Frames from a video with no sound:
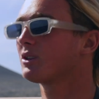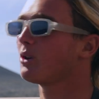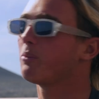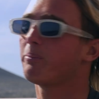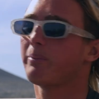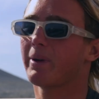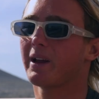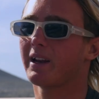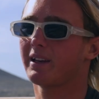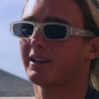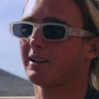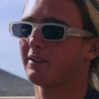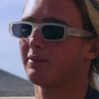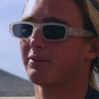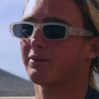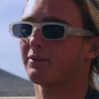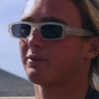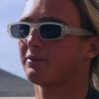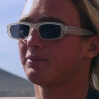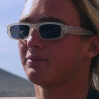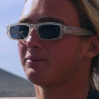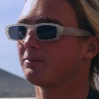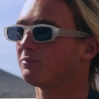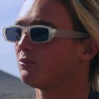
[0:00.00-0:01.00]
Competitive
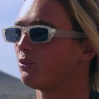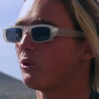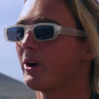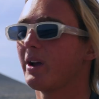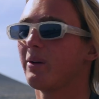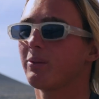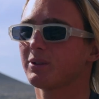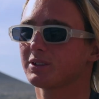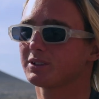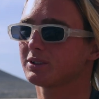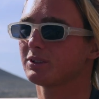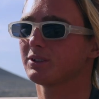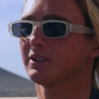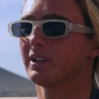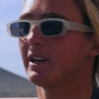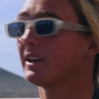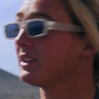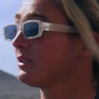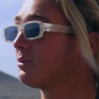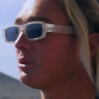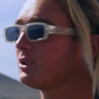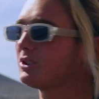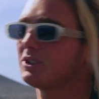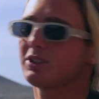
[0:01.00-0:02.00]
way was still there.
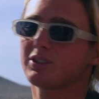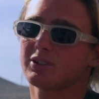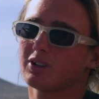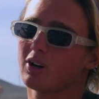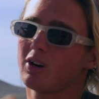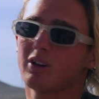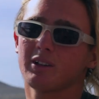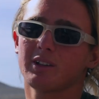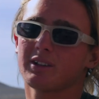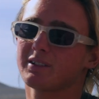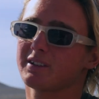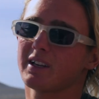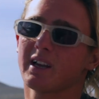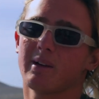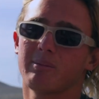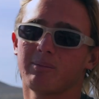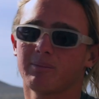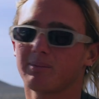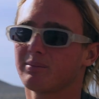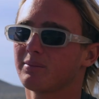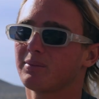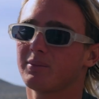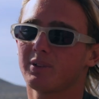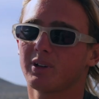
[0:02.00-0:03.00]
It was just all the same
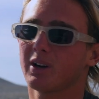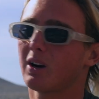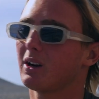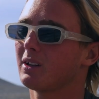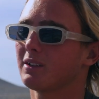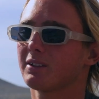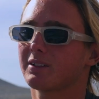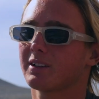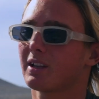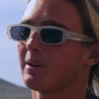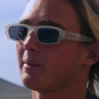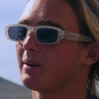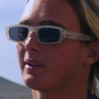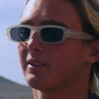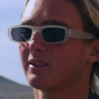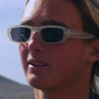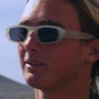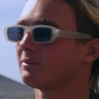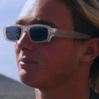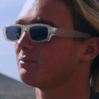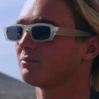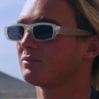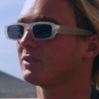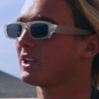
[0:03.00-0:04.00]
as
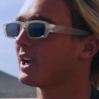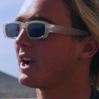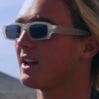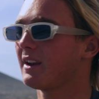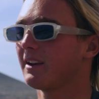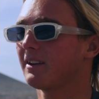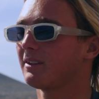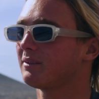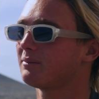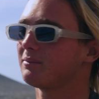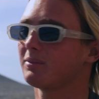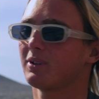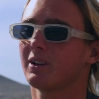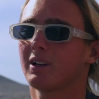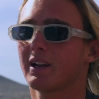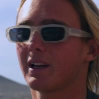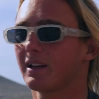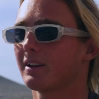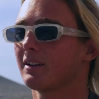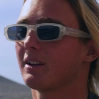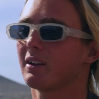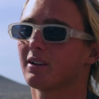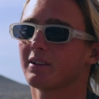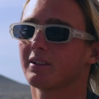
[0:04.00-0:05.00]
in kiting
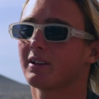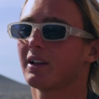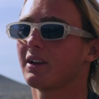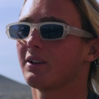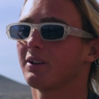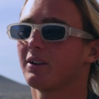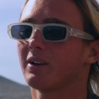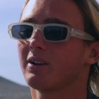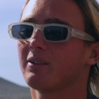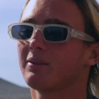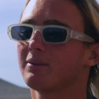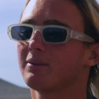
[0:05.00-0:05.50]
like another day, you know.